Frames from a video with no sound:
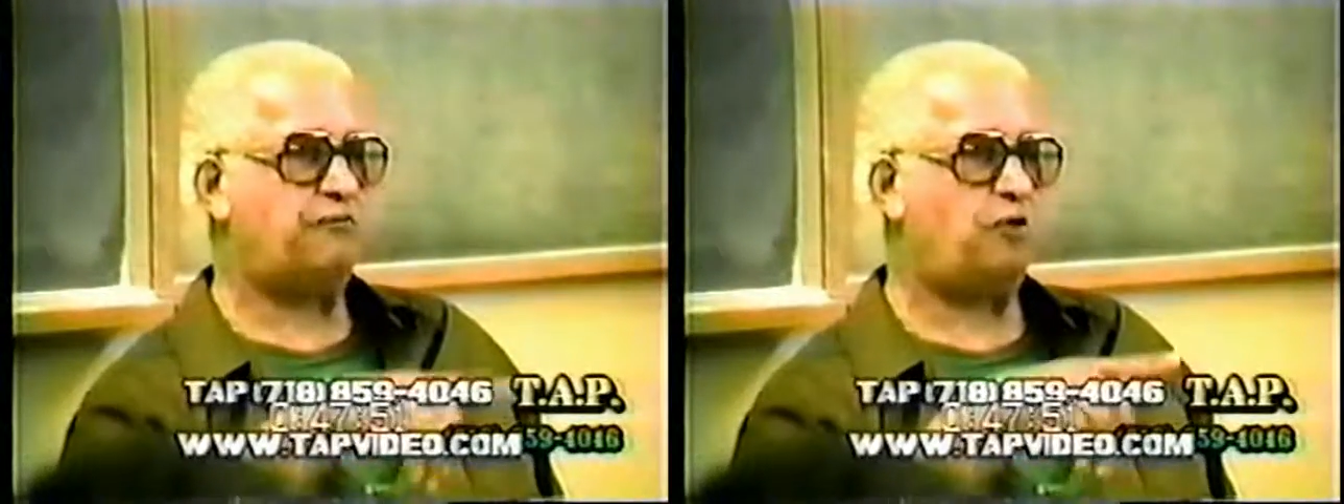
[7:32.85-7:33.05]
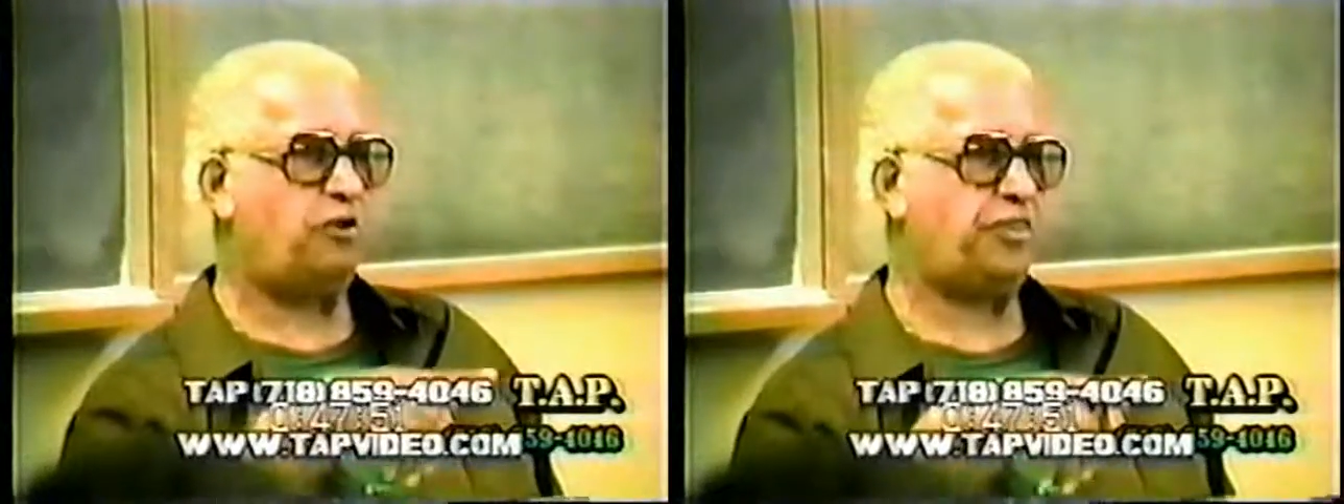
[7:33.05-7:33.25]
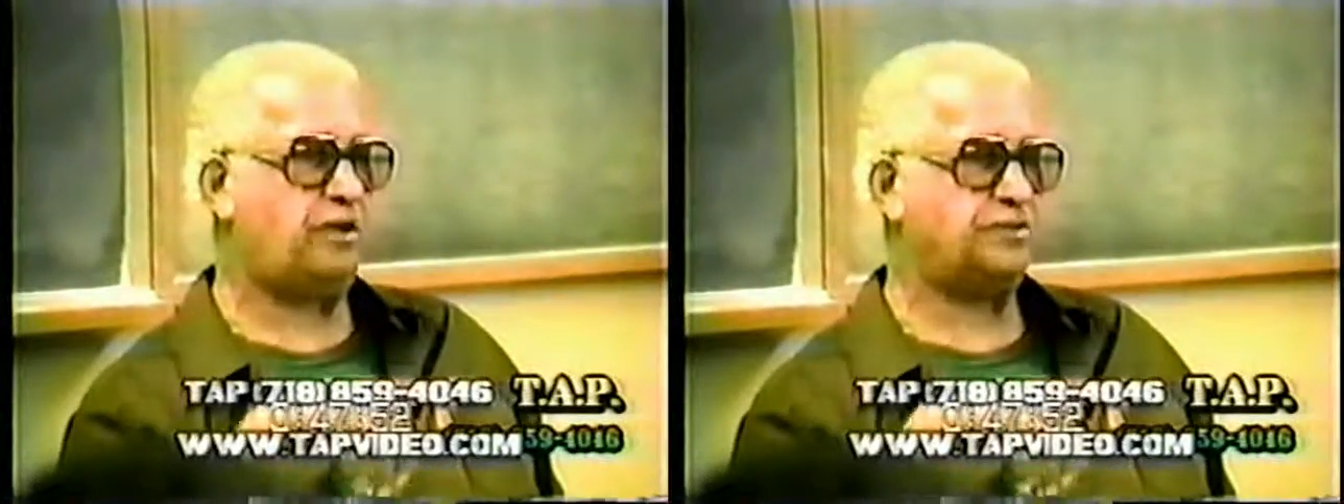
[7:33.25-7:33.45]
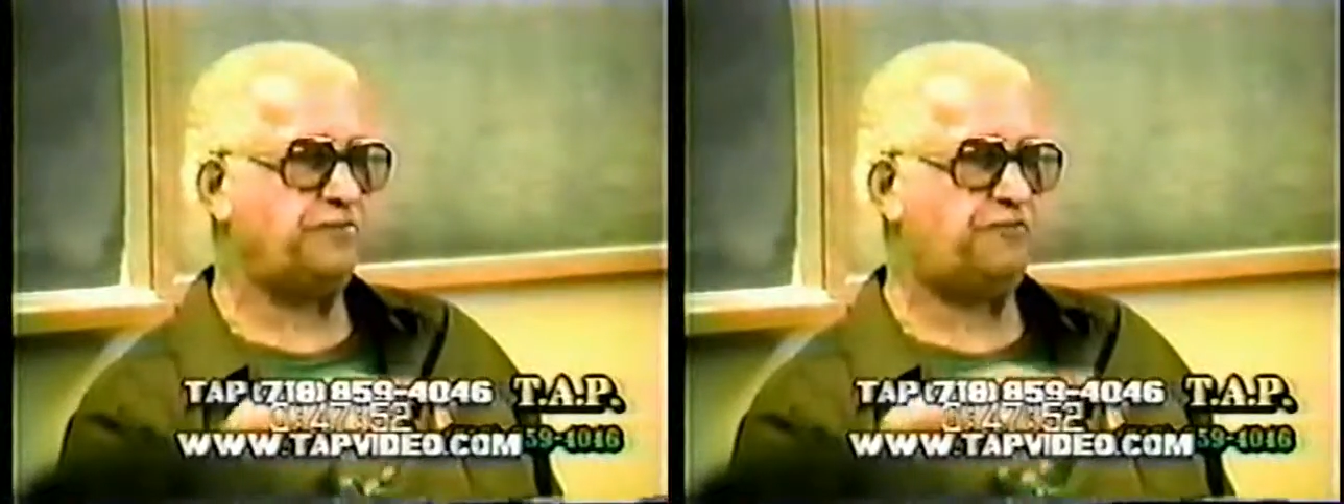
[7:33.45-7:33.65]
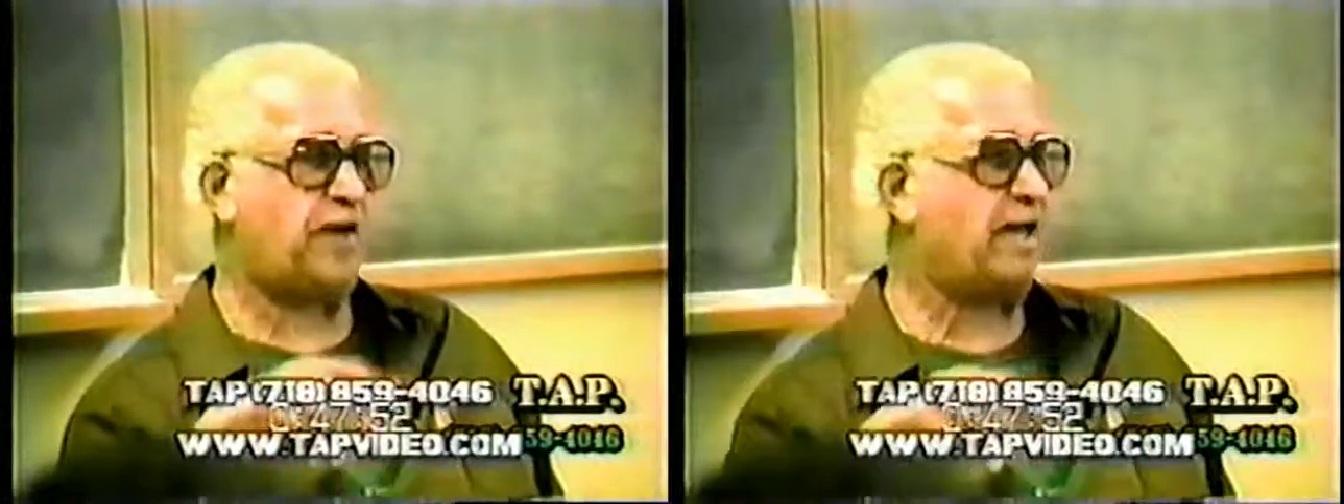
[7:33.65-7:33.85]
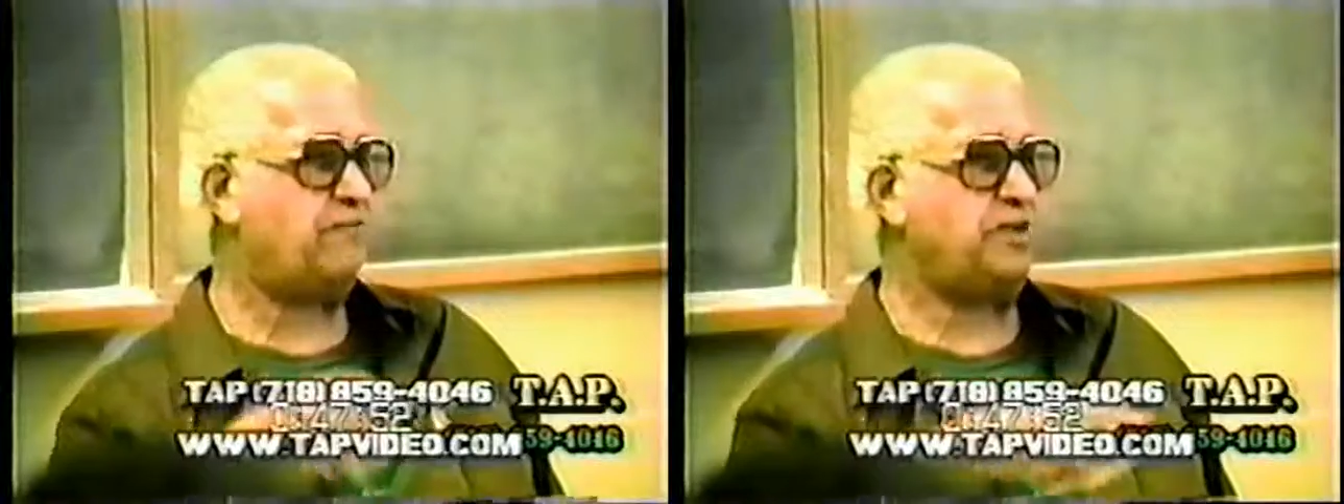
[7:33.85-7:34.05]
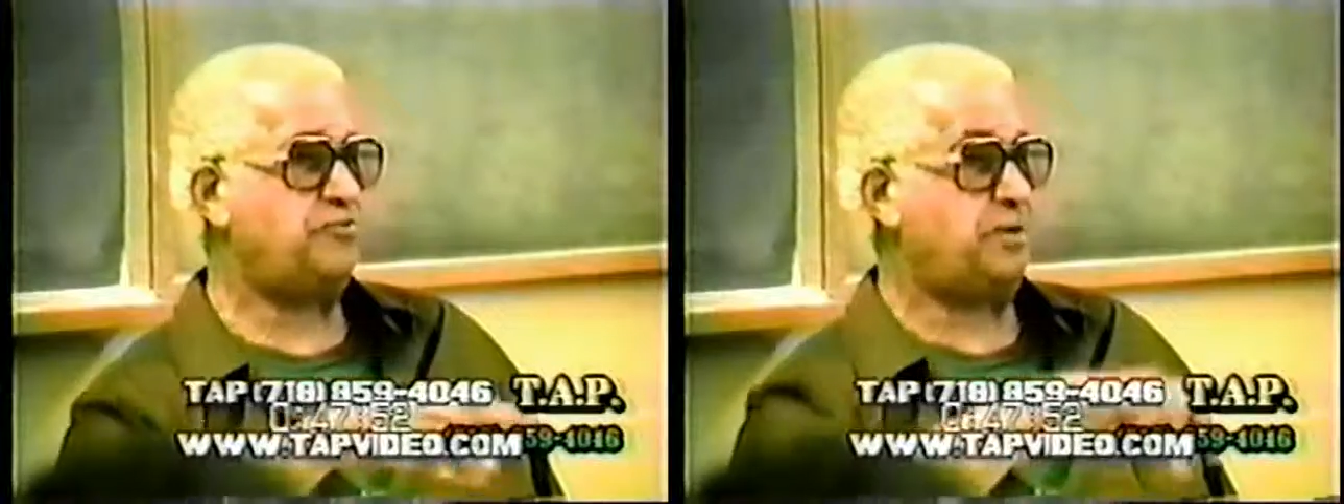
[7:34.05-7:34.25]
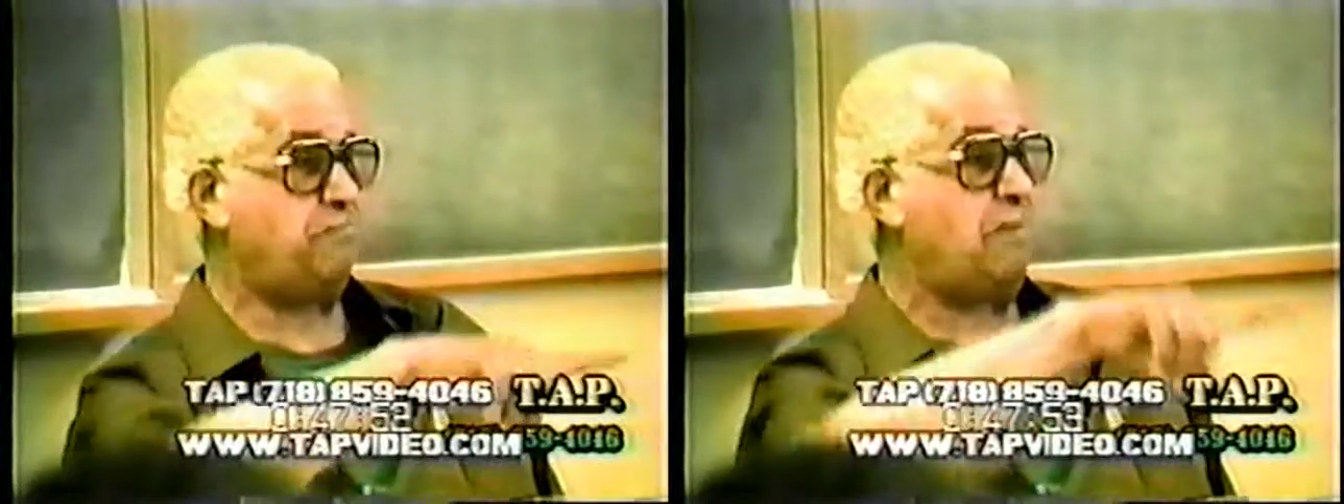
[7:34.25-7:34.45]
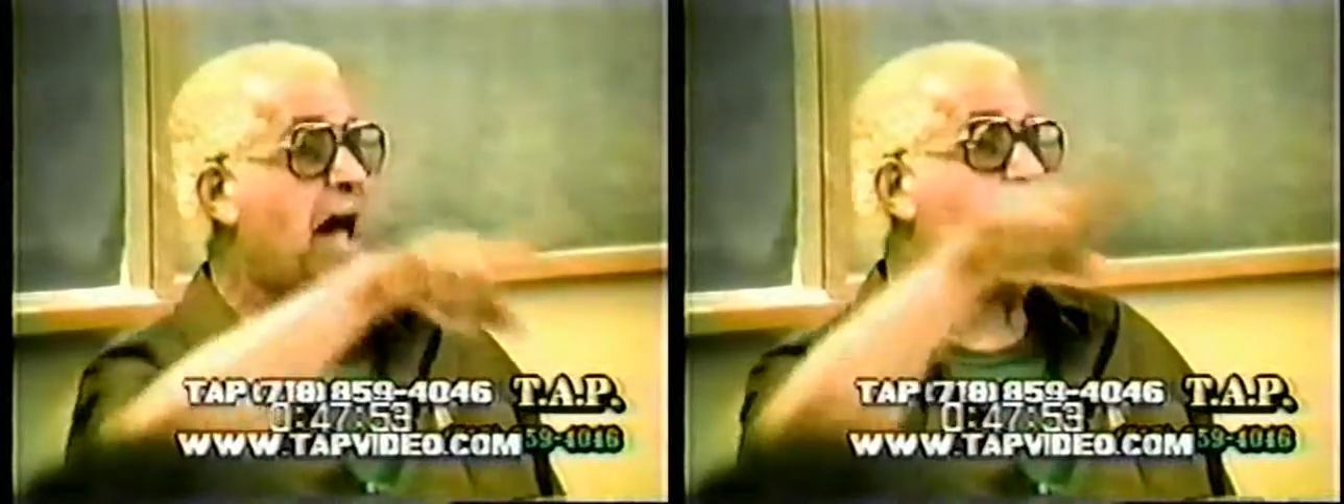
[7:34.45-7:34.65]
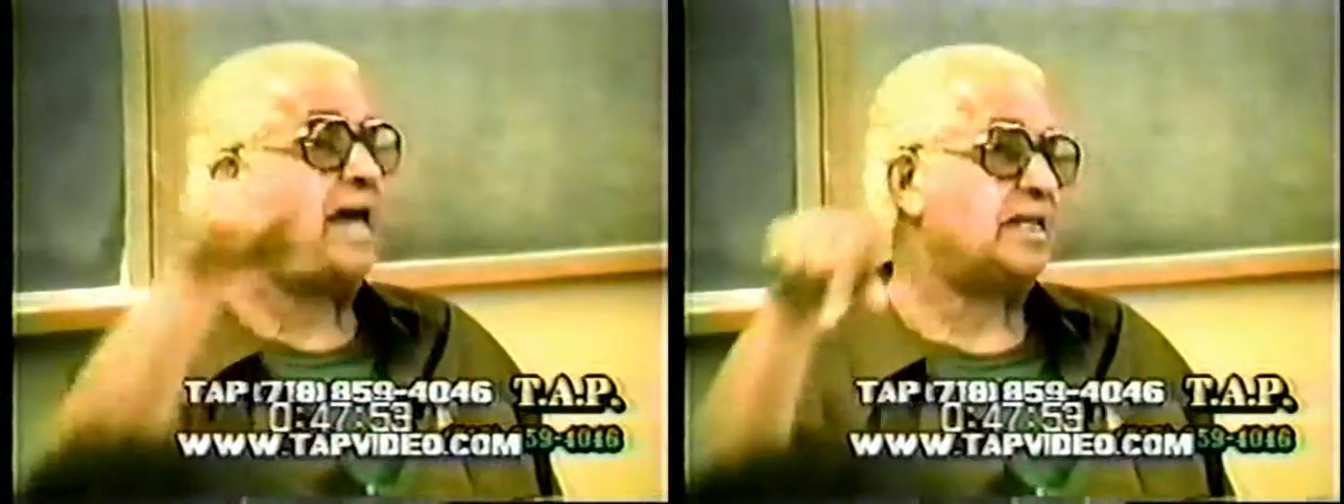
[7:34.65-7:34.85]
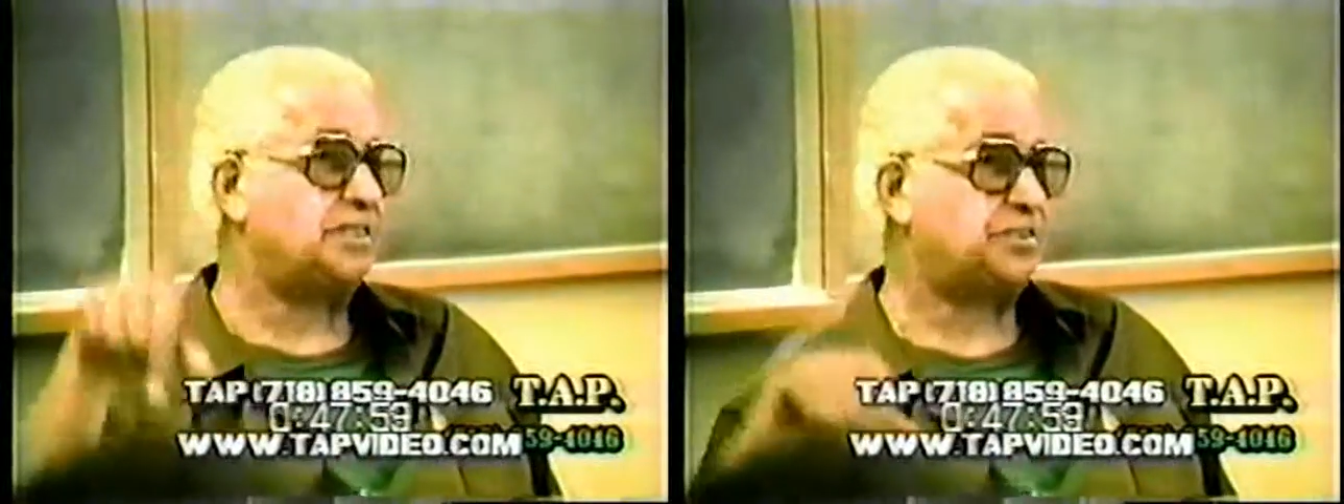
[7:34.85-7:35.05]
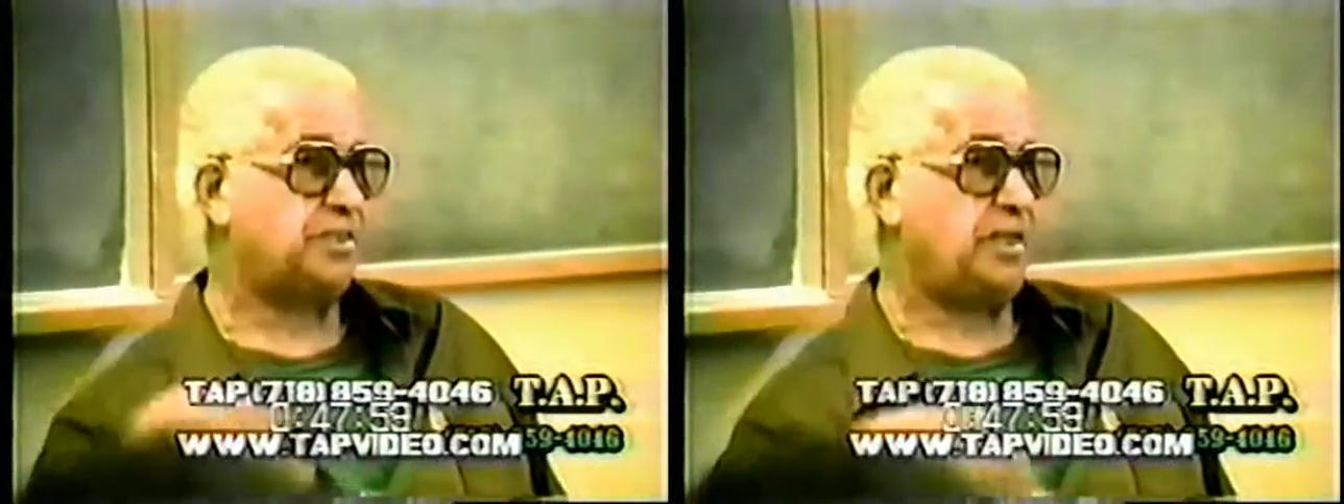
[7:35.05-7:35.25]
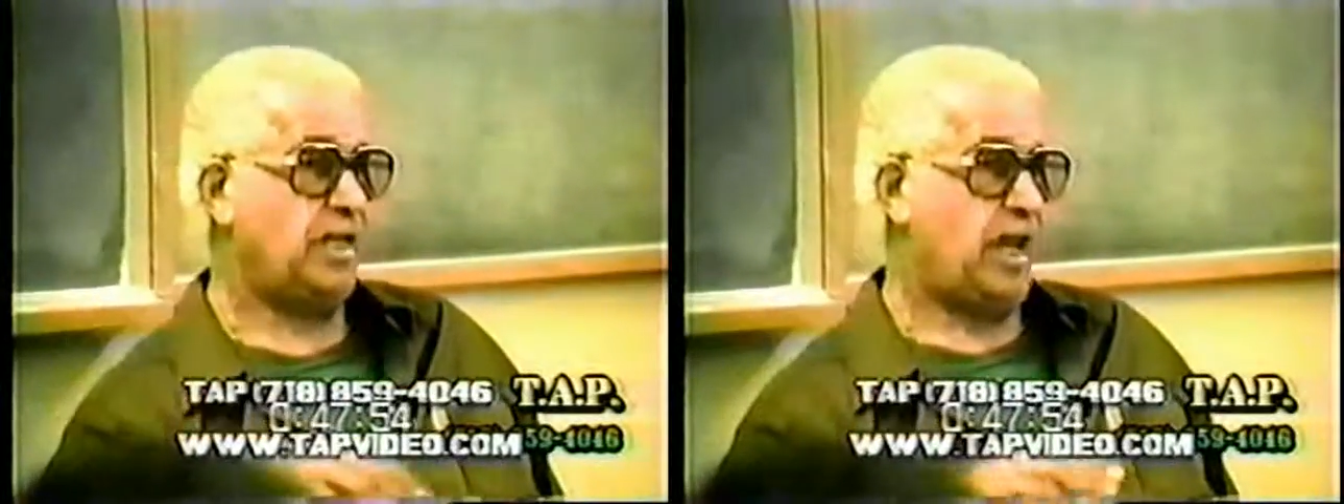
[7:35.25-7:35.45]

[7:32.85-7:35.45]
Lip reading: 4,500 miles,